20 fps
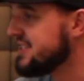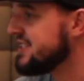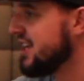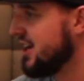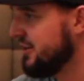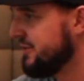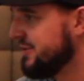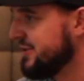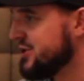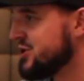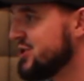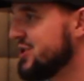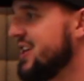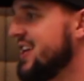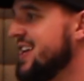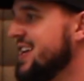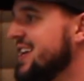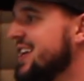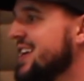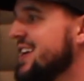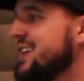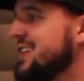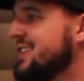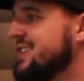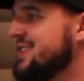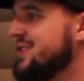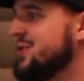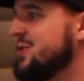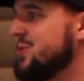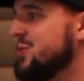selfishly get
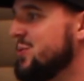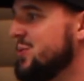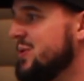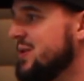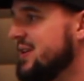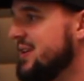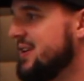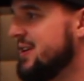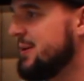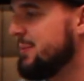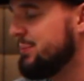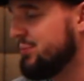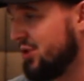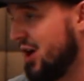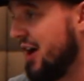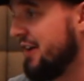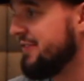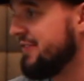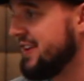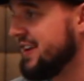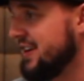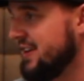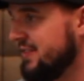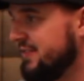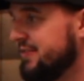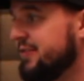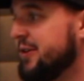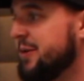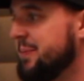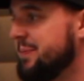to profit
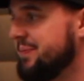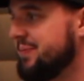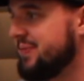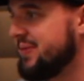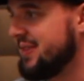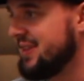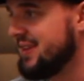from,